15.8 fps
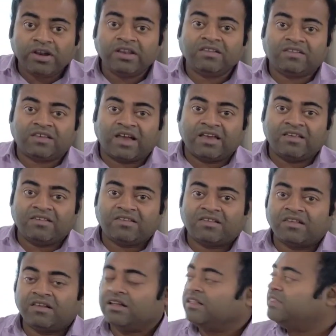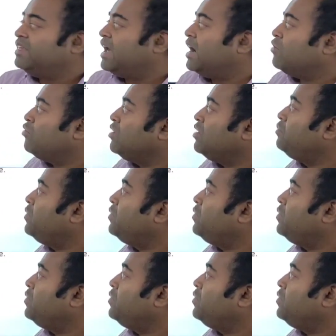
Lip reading: in size, there will